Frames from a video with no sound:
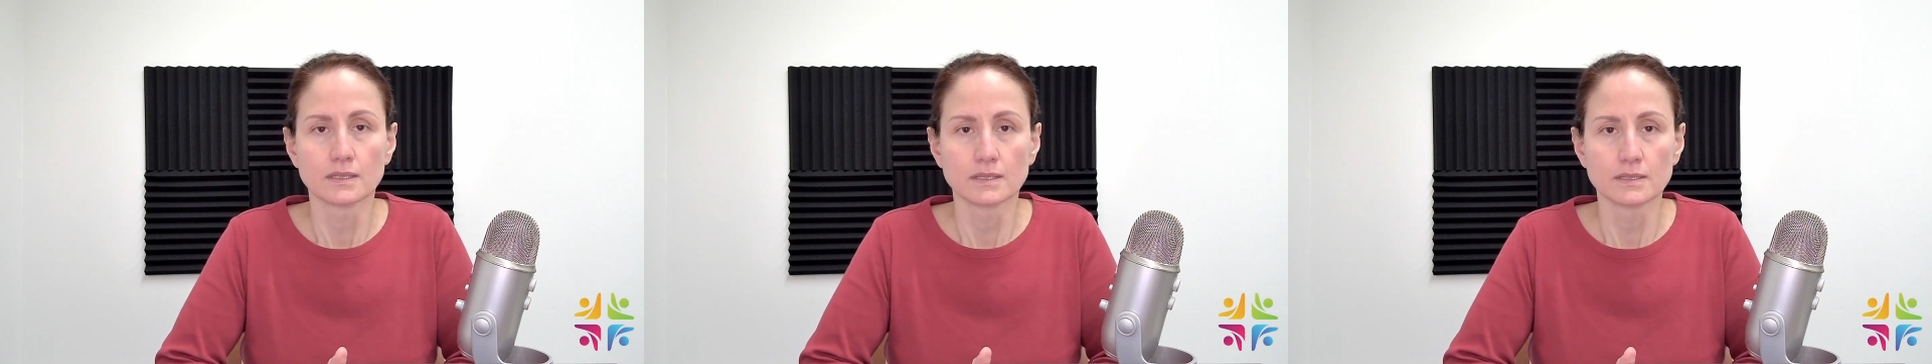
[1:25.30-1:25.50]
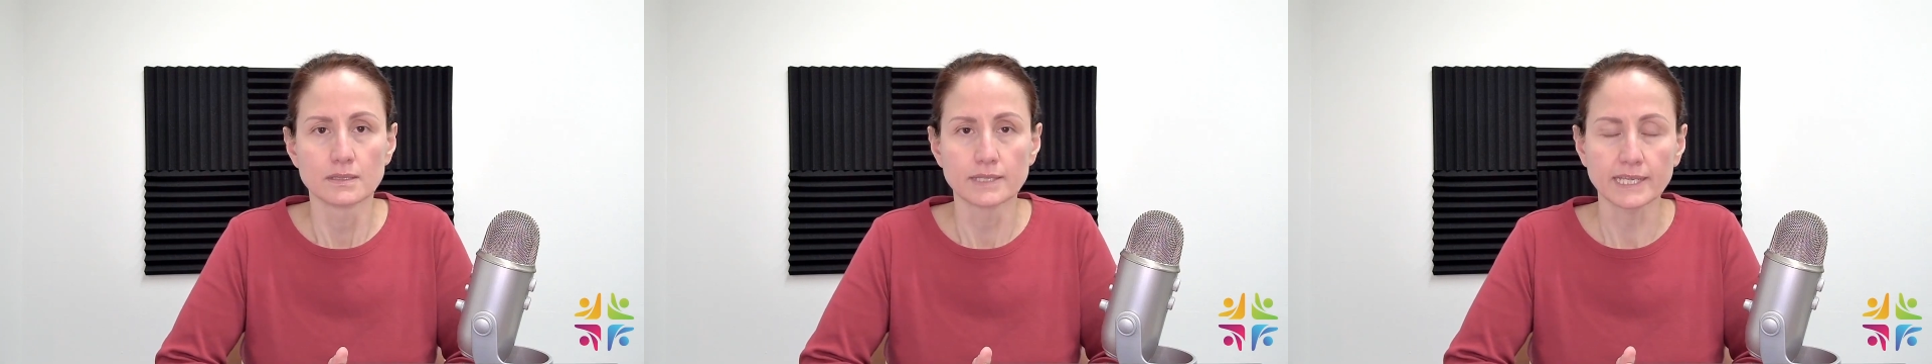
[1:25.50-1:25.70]

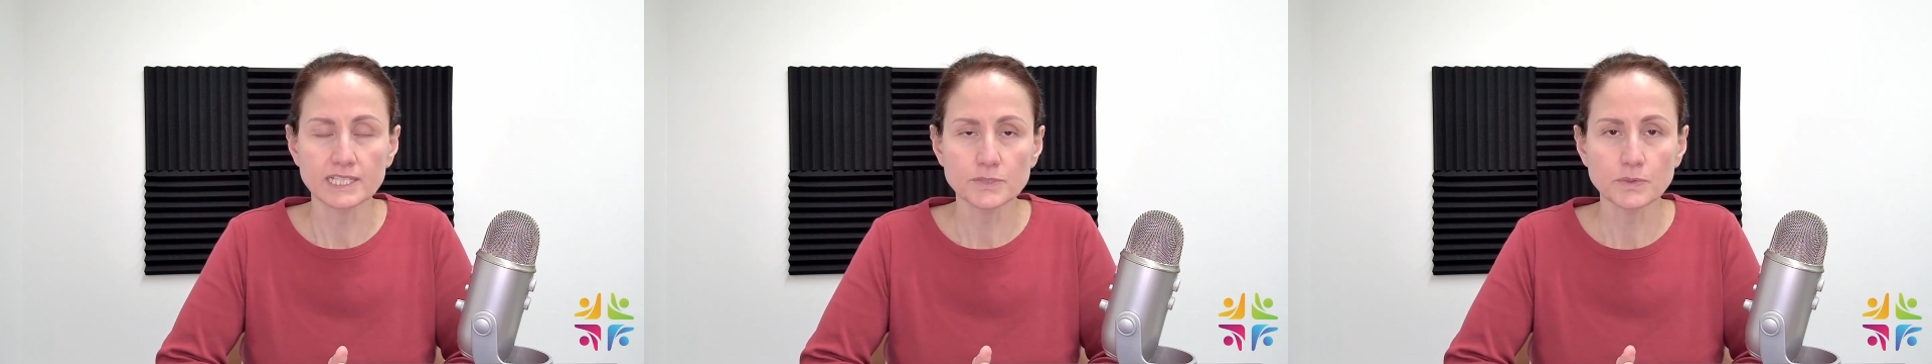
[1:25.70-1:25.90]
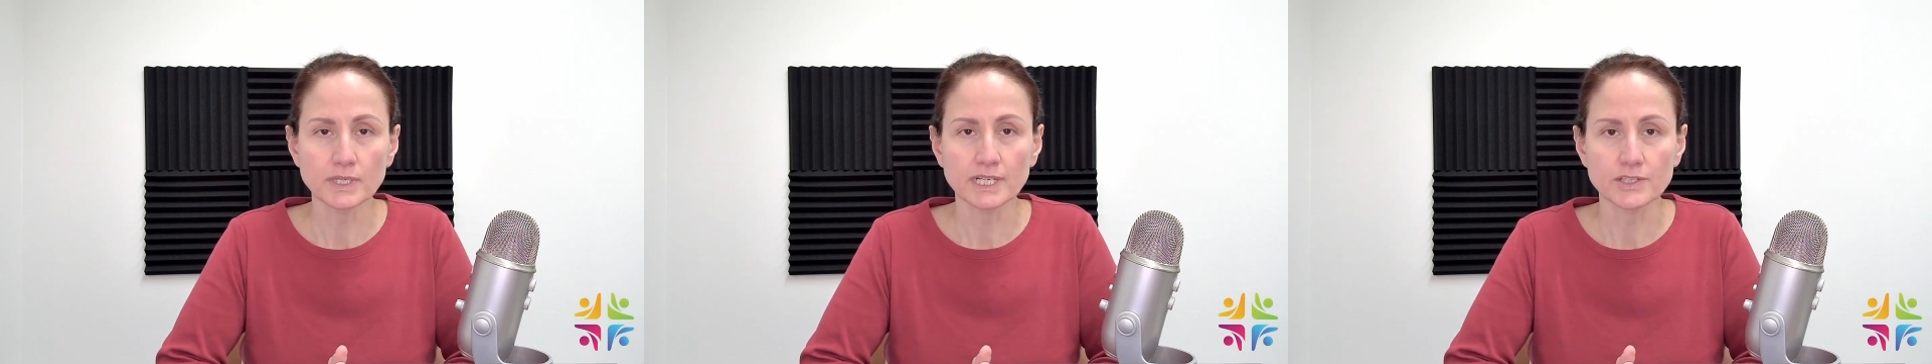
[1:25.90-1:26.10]

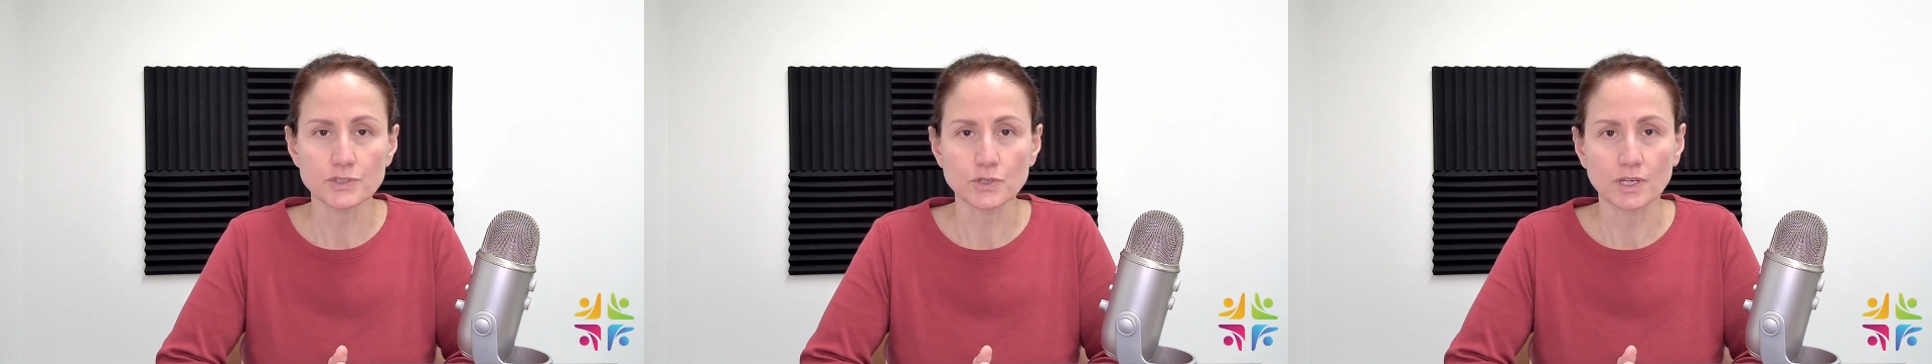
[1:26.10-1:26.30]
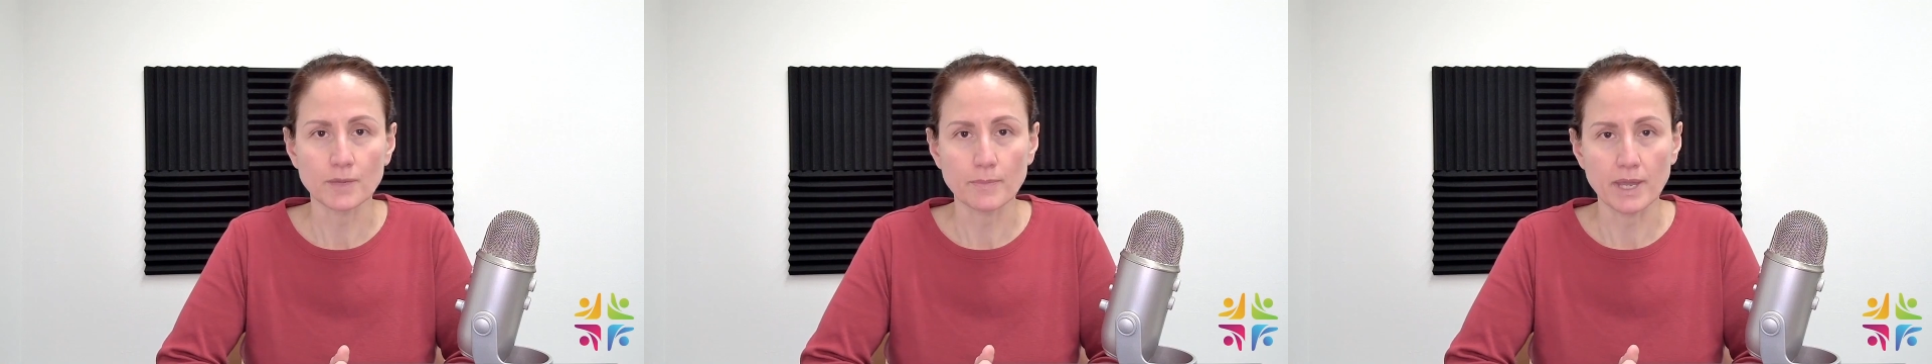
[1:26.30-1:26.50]
Next, we're going to
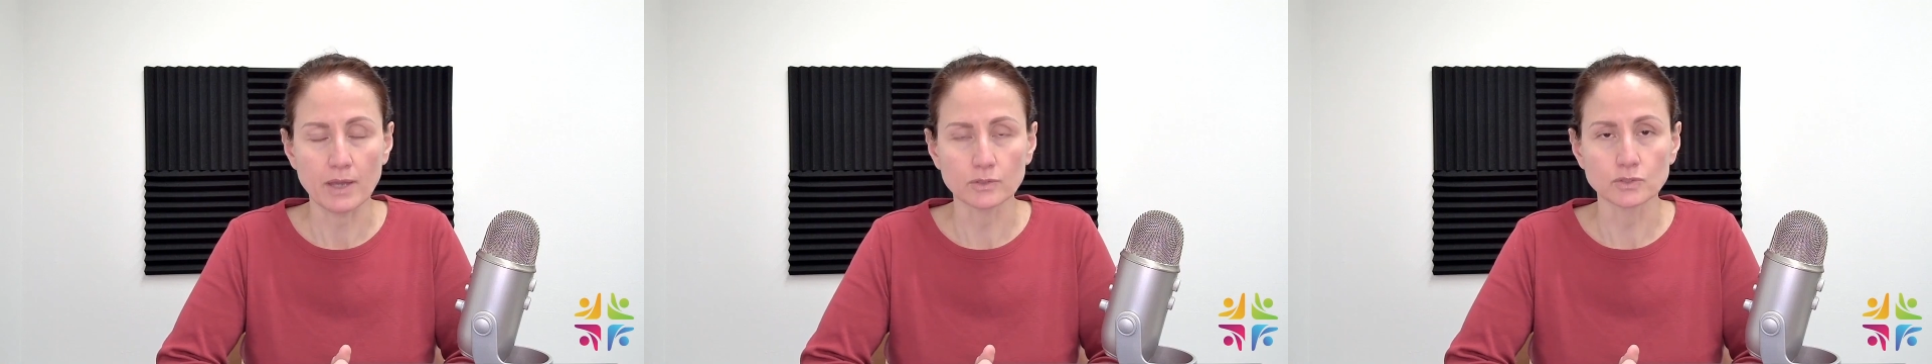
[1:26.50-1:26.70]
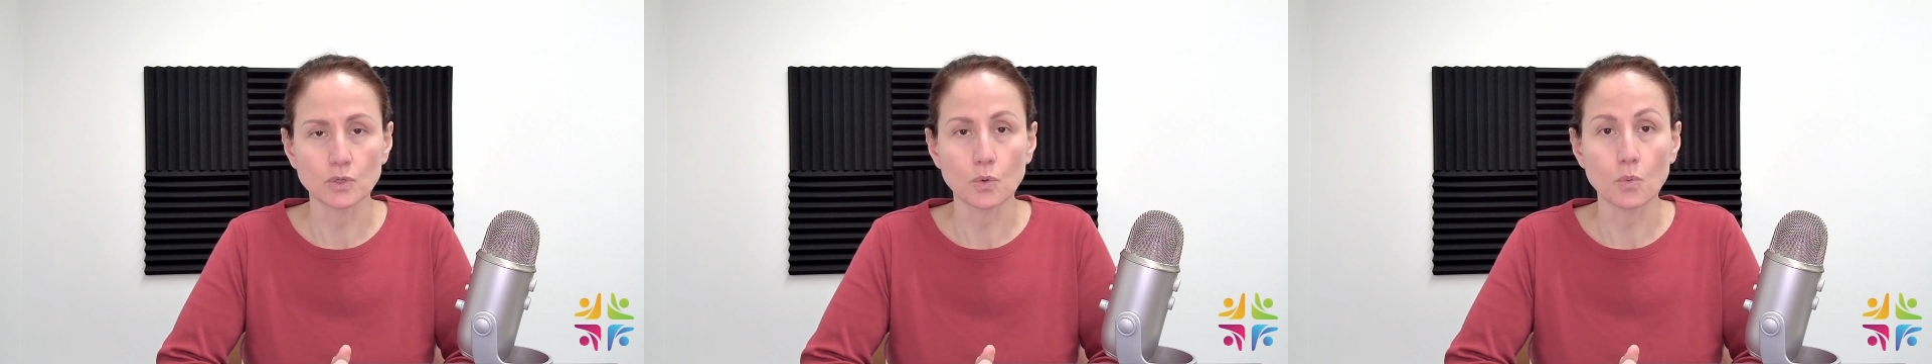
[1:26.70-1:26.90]
talk
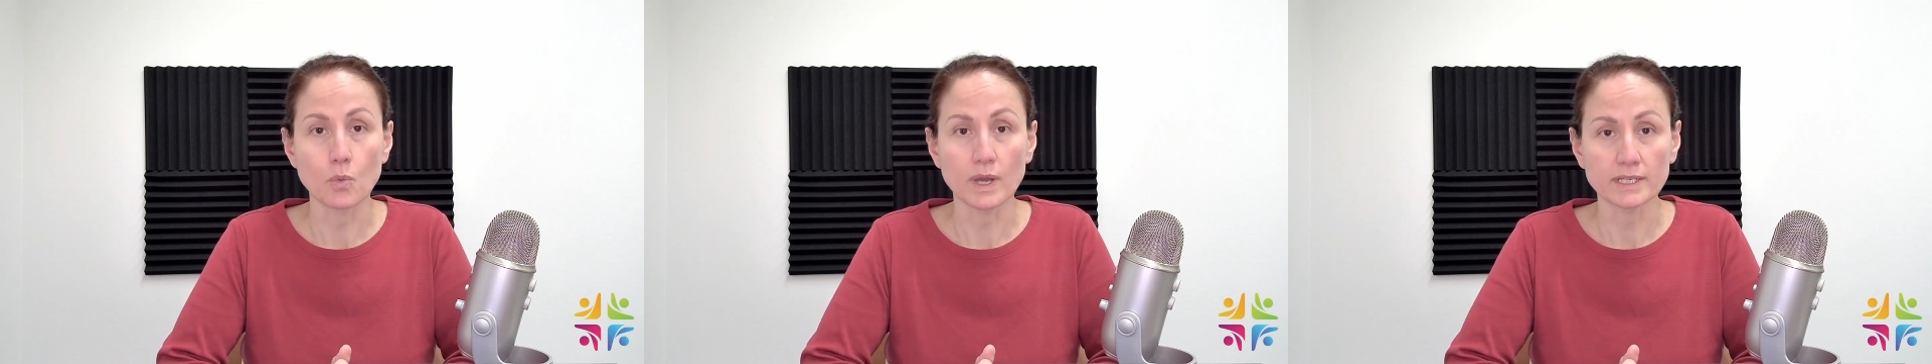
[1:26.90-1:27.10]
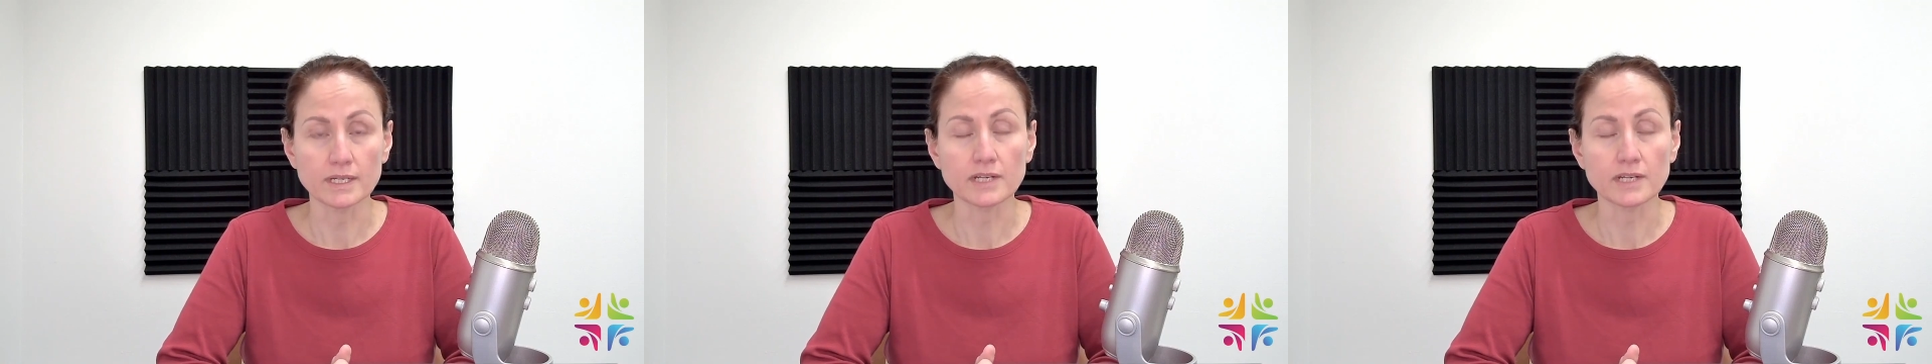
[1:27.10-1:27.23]
about what